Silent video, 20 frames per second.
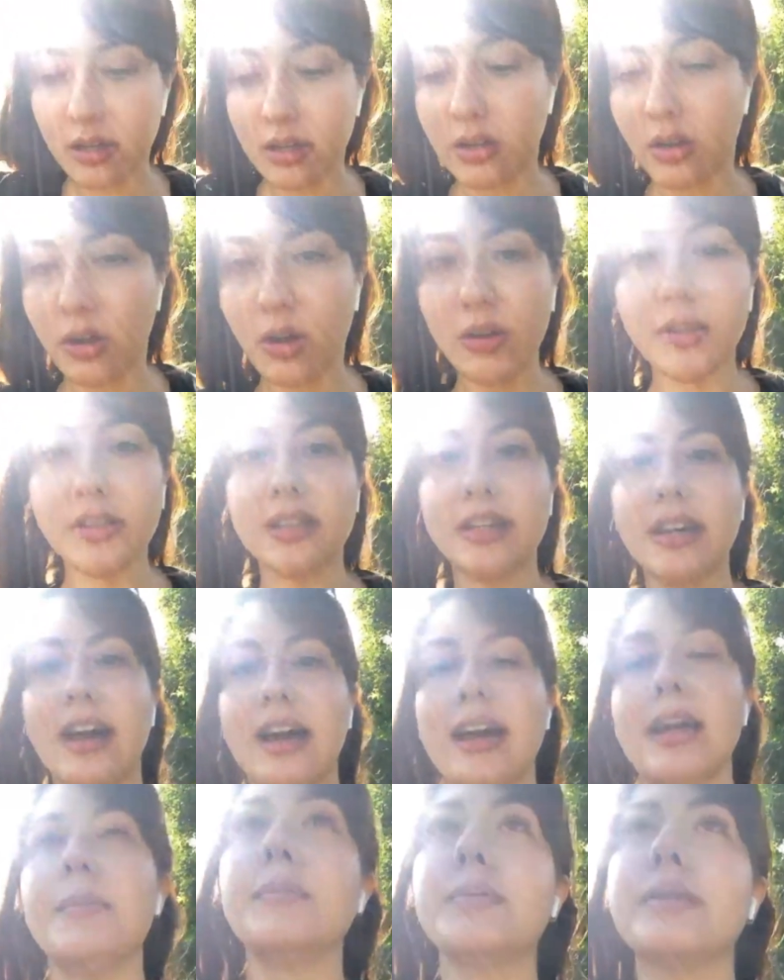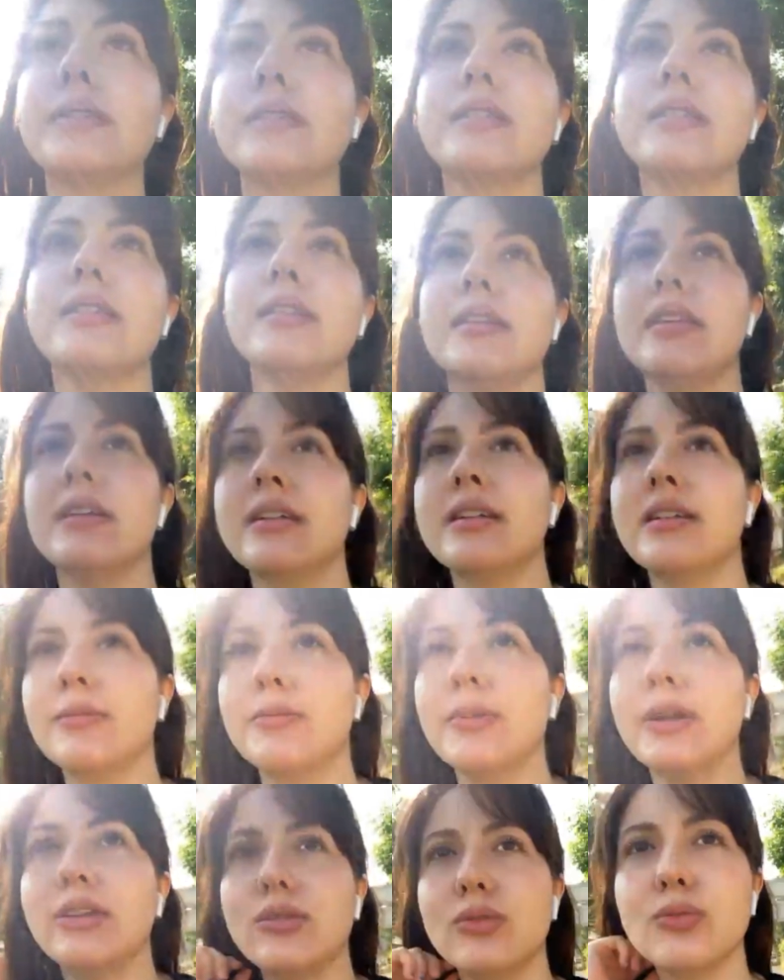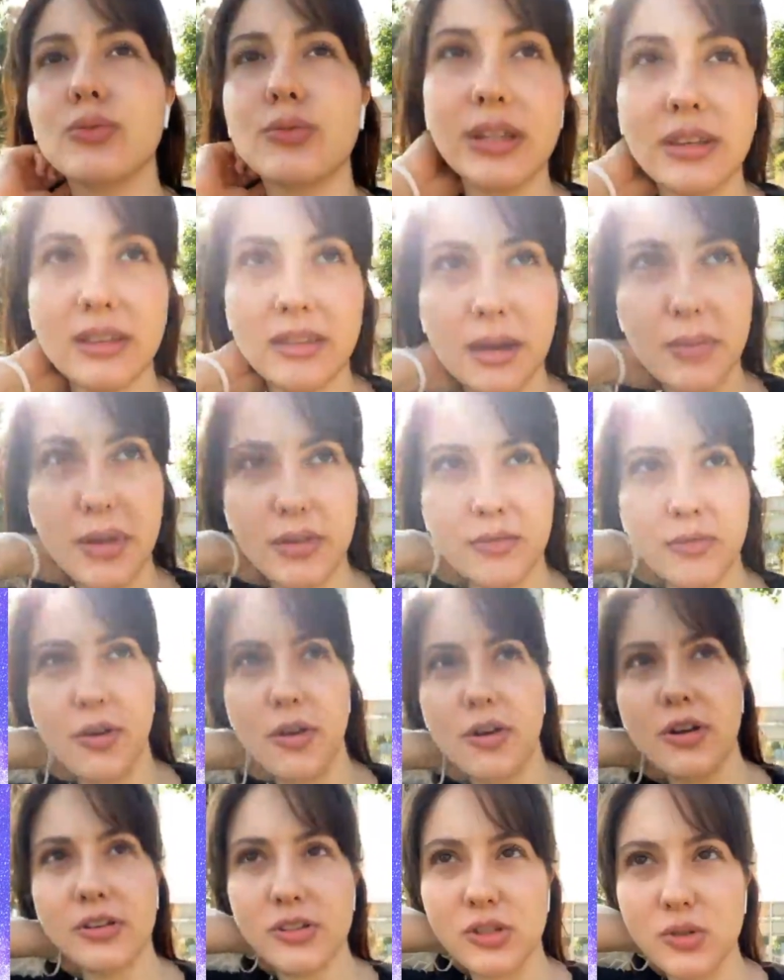all the types, when you read them at first,